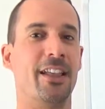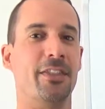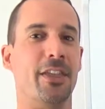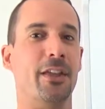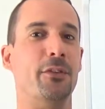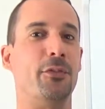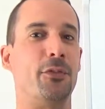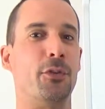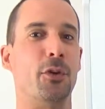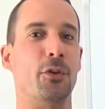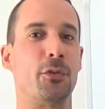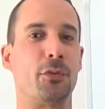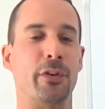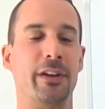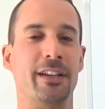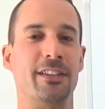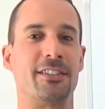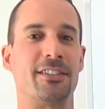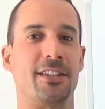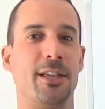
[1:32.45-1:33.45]
then feel
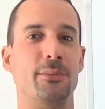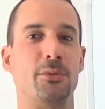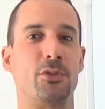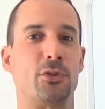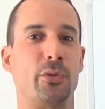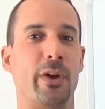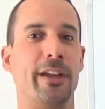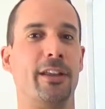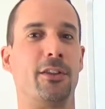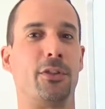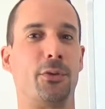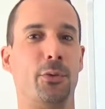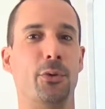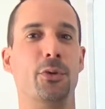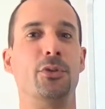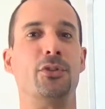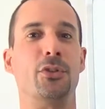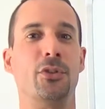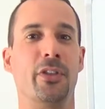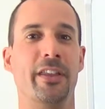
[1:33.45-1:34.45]
free to skip straight
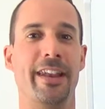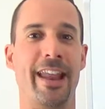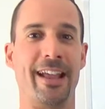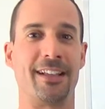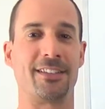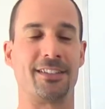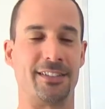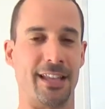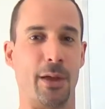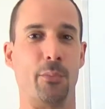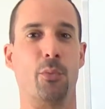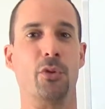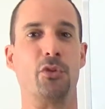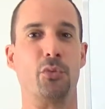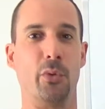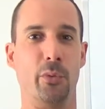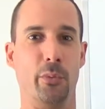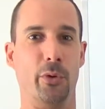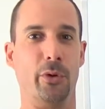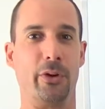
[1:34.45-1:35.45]
through to the next step, which
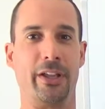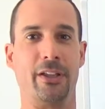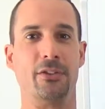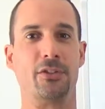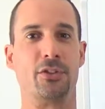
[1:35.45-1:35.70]
we will